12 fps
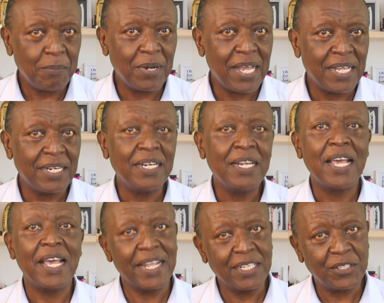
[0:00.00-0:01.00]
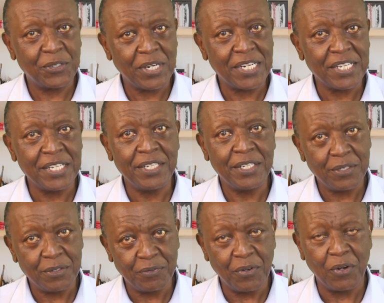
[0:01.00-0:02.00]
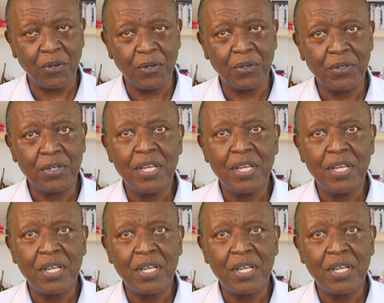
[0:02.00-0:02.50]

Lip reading: plan and strategy to follow.